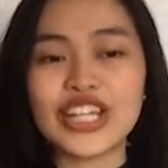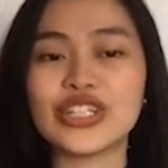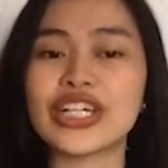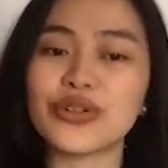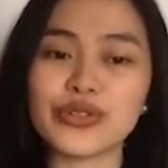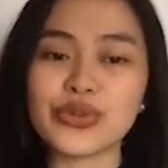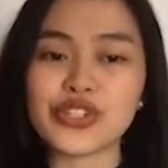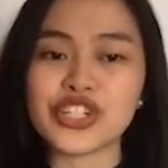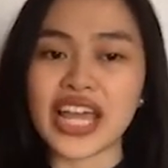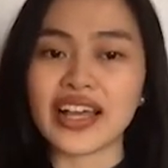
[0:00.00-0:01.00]
You can also
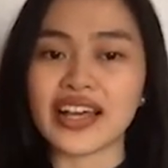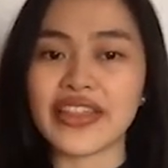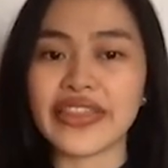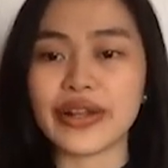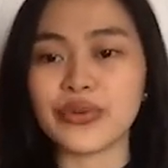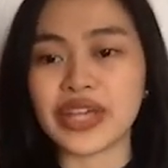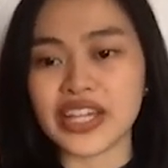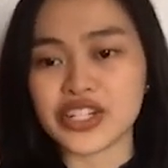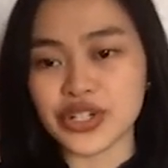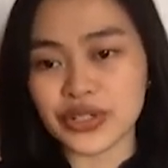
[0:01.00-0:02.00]
check the
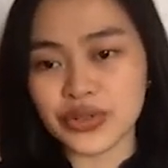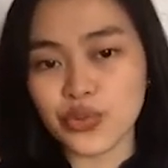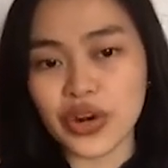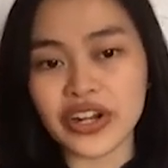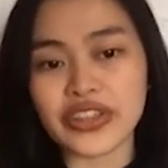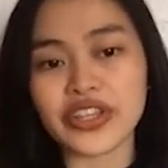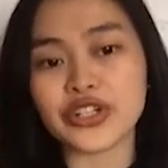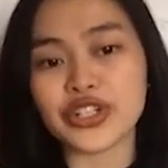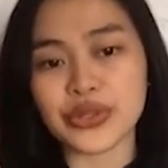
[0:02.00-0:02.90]
location where your